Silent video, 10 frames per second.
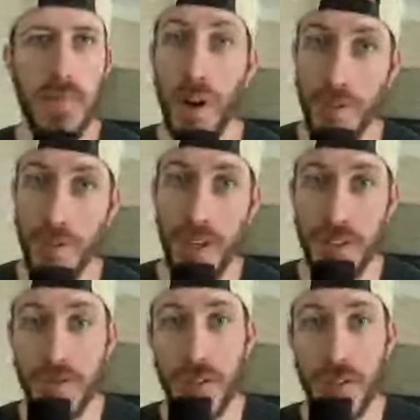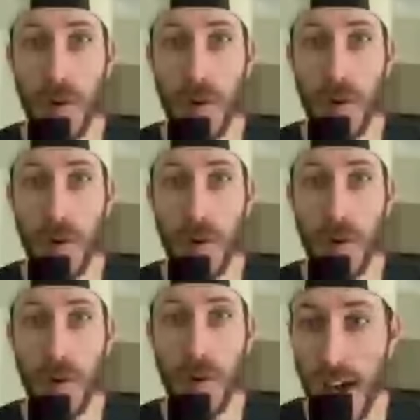Broncos country, what's going on?
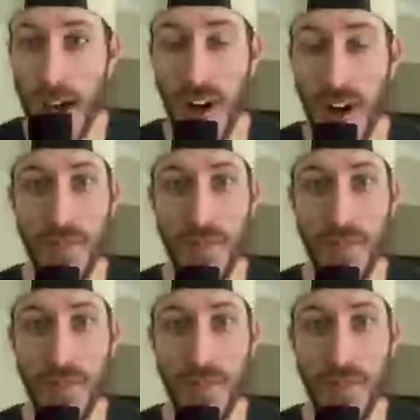Hope you guys are